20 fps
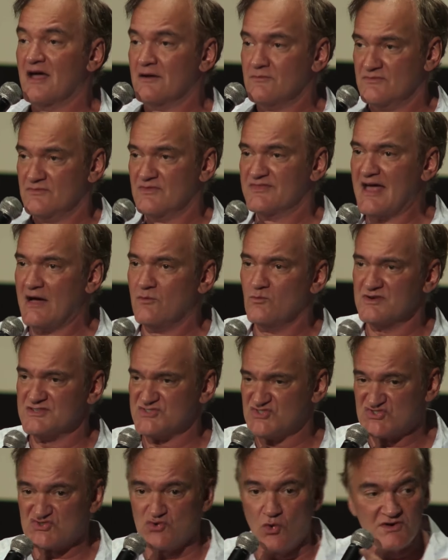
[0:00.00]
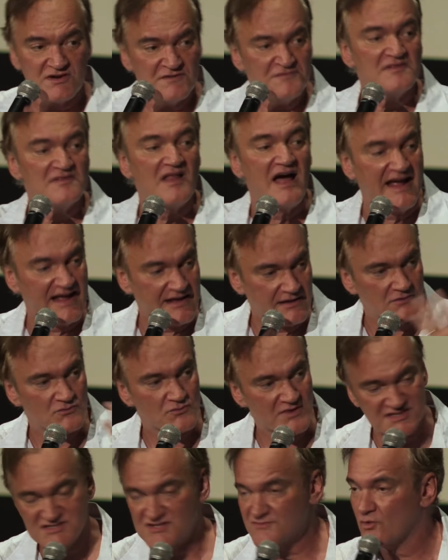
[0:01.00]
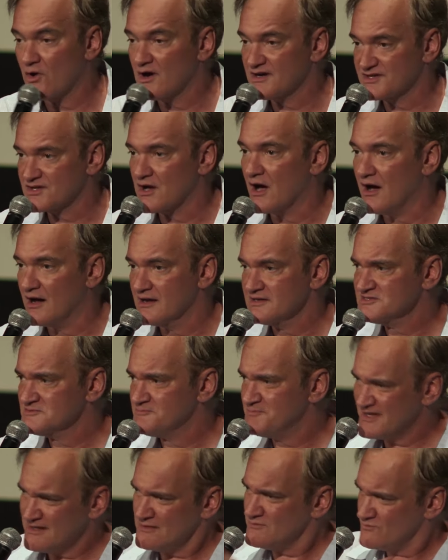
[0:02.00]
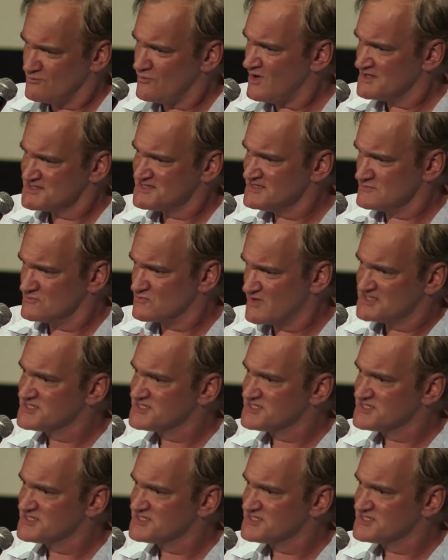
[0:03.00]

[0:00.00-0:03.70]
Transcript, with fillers: That was sort of like Reservoir Dogs, but it wasn't